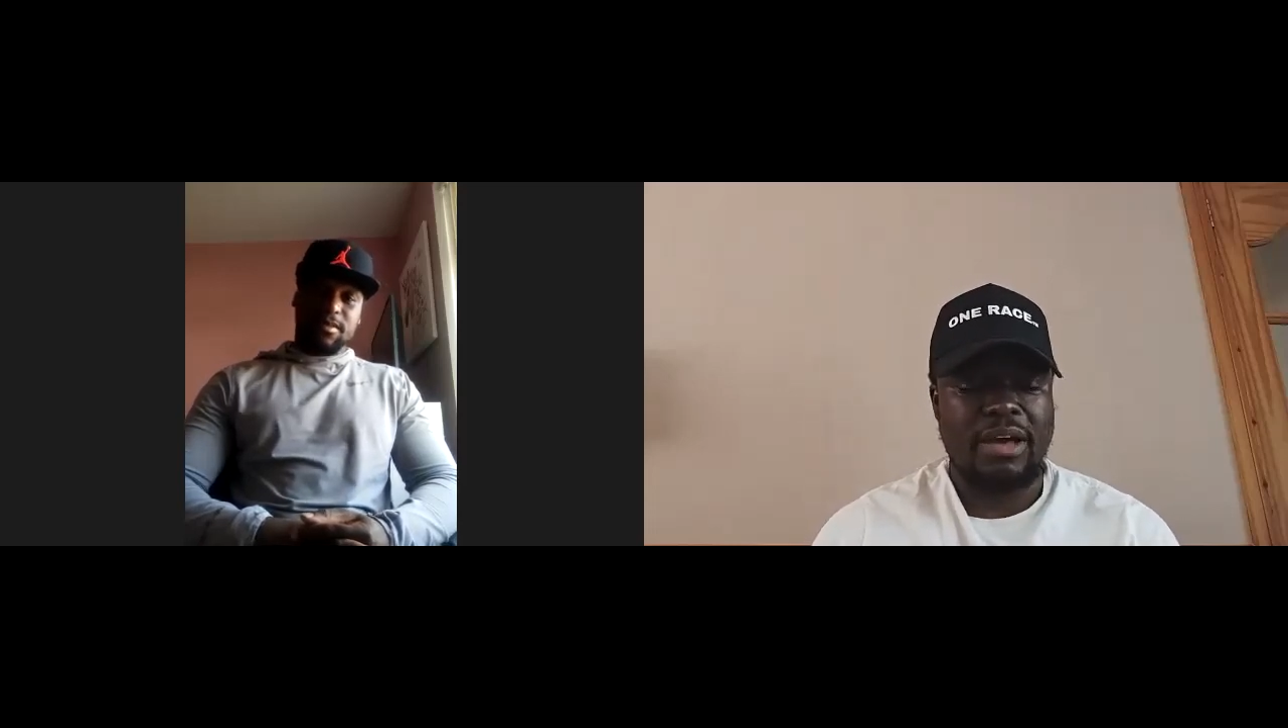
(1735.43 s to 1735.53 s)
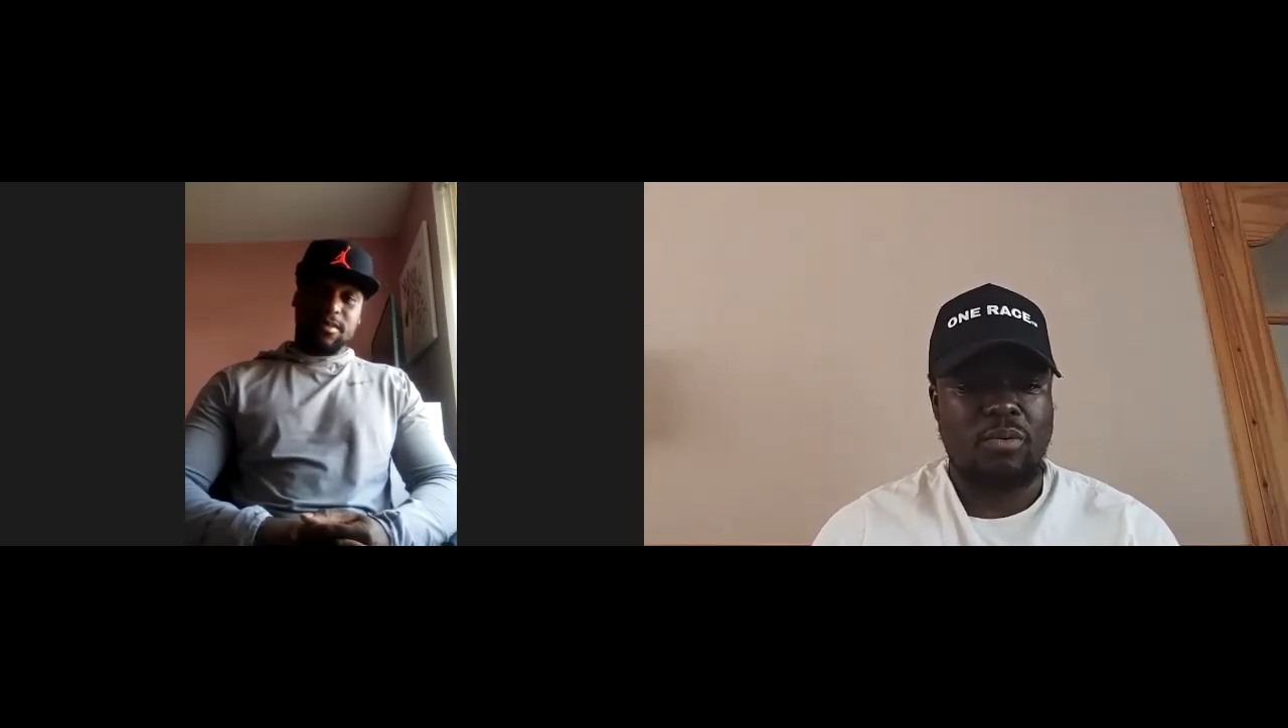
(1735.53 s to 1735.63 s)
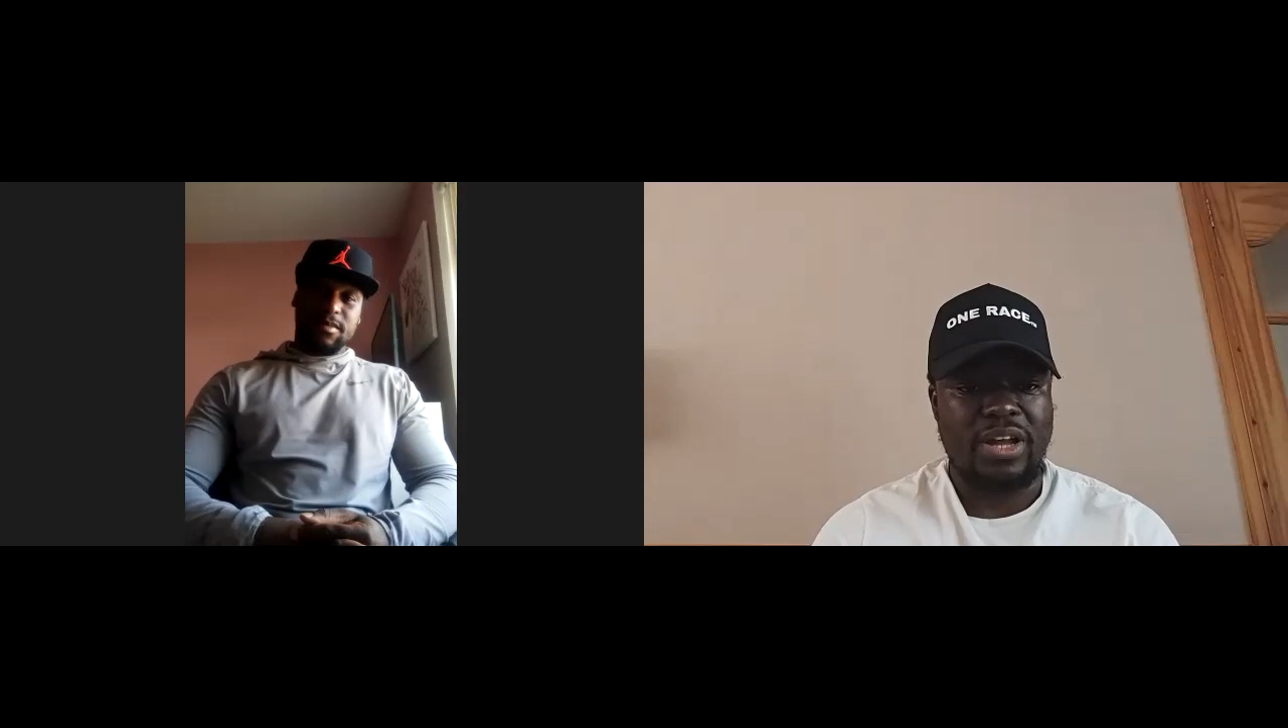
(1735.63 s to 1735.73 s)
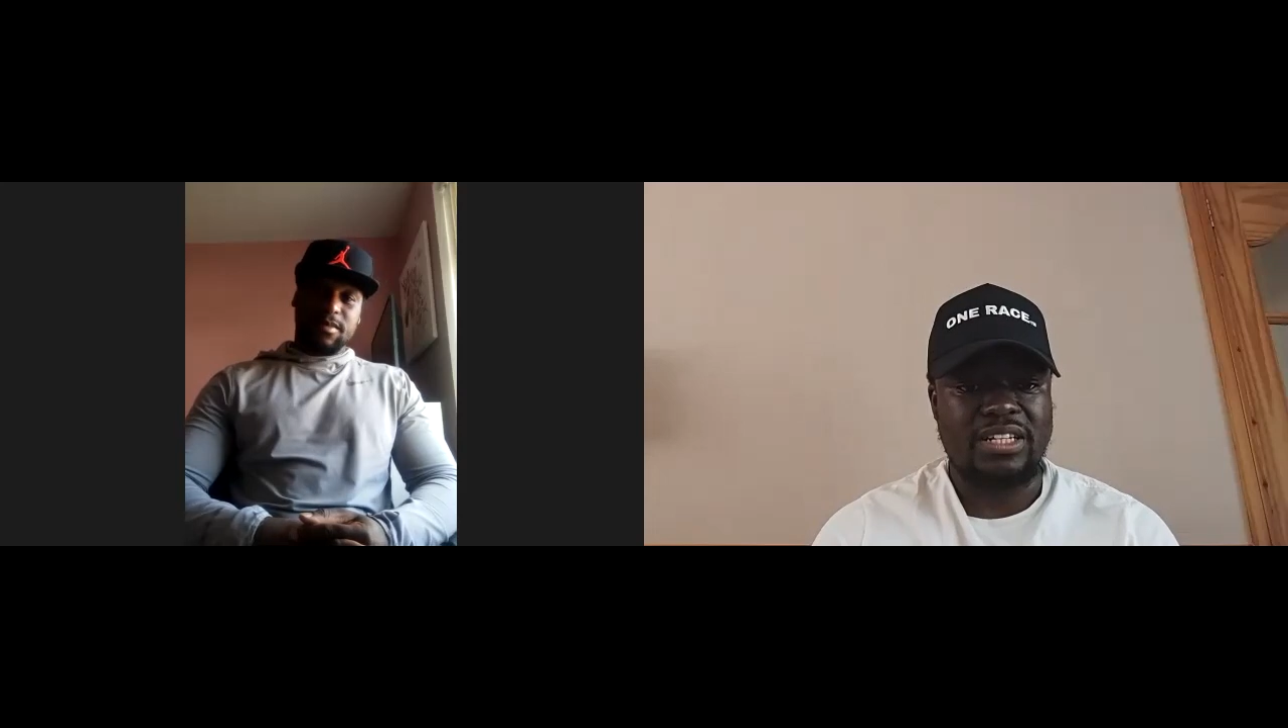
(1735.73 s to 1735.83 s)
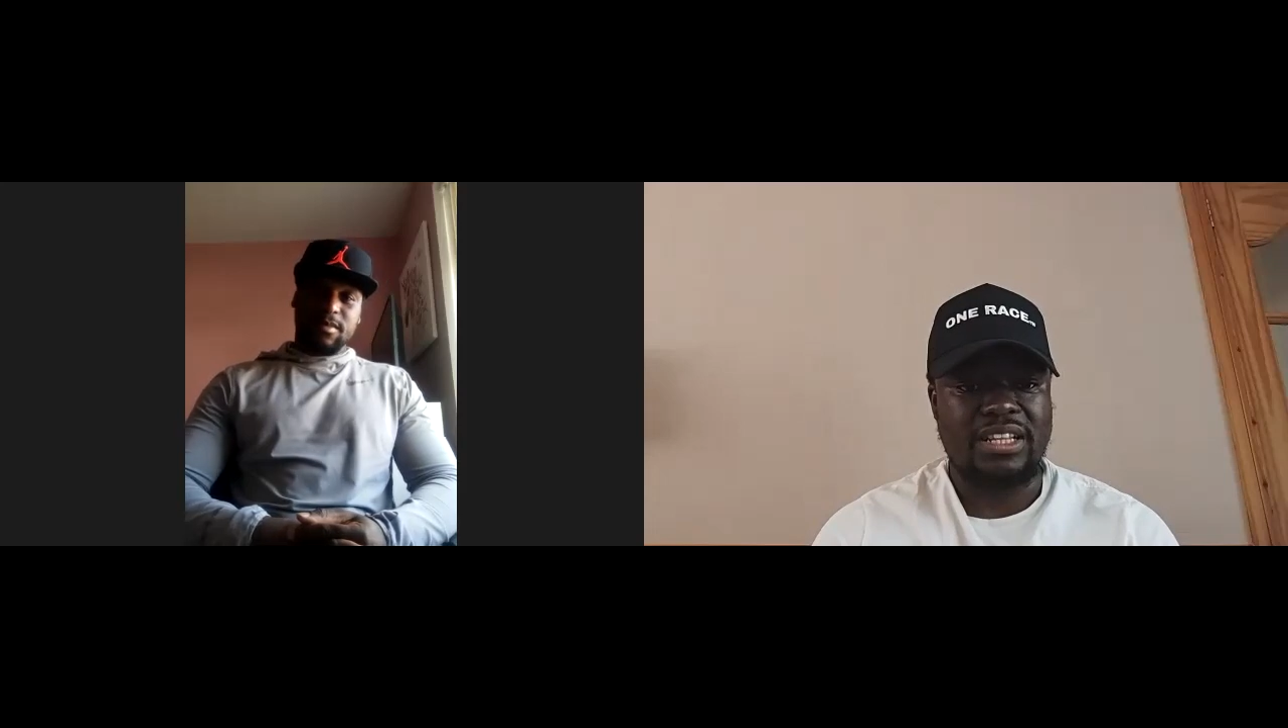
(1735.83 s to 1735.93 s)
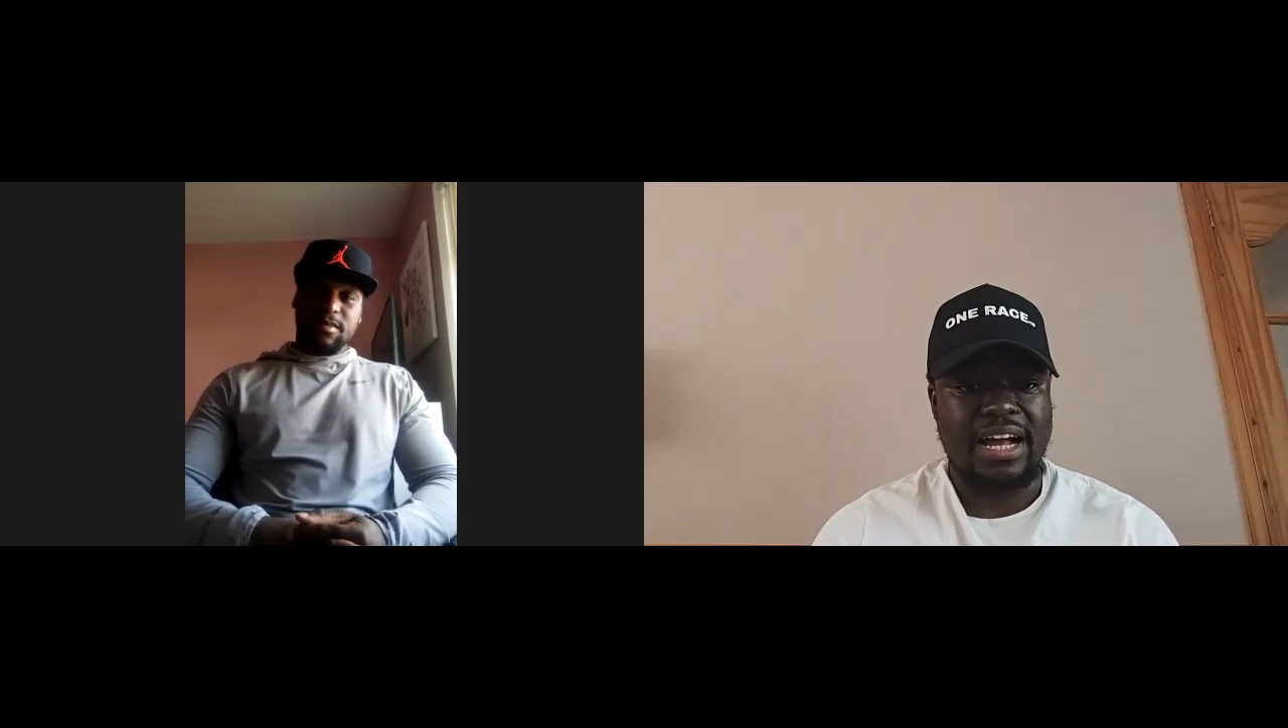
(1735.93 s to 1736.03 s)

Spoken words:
Like, when did